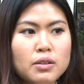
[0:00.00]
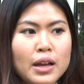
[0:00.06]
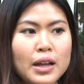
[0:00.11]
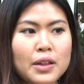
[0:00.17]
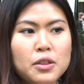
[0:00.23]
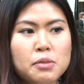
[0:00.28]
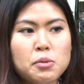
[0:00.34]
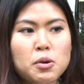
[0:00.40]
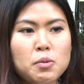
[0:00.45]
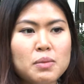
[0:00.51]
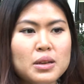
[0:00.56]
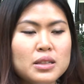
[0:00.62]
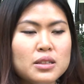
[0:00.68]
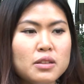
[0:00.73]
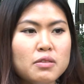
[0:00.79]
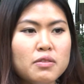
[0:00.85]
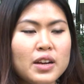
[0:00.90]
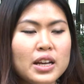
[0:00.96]
at the
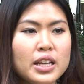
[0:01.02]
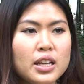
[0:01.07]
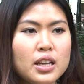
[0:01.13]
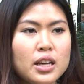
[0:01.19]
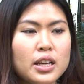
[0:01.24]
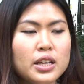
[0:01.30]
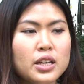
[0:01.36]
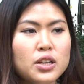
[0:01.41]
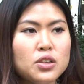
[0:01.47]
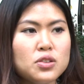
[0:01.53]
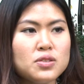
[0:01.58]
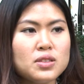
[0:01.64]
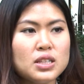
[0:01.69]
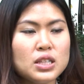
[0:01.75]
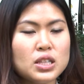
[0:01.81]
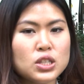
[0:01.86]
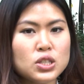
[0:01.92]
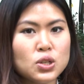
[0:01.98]
moment they're really like
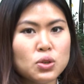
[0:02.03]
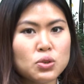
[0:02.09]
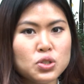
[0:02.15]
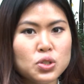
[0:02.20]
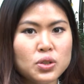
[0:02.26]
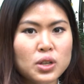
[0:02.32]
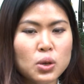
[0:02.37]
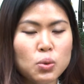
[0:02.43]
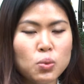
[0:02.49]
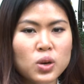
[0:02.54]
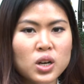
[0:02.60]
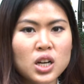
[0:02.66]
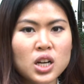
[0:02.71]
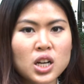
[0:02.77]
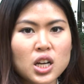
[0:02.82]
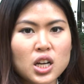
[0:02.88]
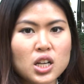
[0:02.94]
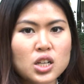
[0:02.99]
using social
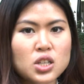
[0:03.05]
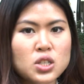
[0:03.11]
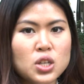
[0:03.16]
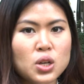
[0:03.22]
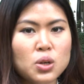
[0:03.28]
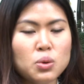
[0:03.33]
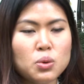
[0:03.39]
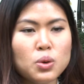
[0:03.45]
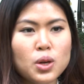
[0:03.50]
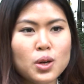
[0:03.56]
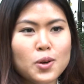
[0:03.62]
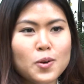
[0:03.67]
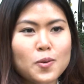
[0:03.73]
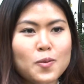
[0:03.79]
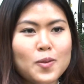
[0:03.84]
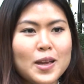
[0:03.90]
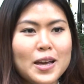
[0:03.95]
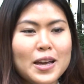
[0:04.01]
network. So
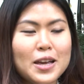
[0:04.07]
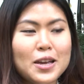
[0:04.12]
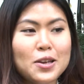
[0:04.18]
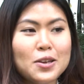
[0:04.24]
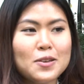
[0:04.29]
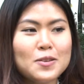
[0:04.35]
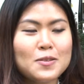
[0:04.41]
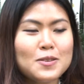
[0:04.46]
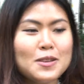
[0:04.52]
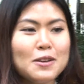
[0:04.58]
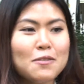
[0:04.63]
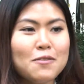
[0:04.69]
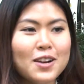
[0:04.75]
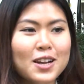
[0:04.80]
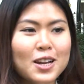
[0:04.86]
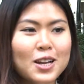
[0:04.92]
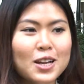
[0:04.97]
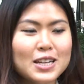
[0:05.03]
they
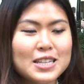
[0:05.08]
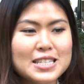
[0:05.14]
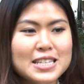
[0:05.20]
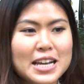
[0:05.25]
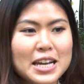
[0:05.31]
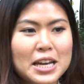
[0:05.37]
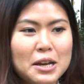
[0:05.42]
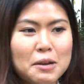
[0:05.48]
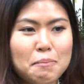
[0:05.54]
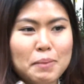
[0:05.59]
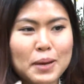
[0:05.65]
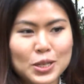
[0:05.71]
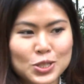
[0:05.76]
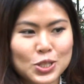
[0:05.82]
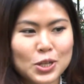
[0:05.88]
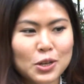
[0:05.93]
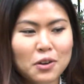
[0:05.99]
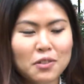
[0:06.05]
really like taking a
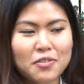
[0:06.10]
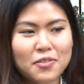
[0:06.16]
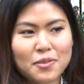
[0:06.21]
picture of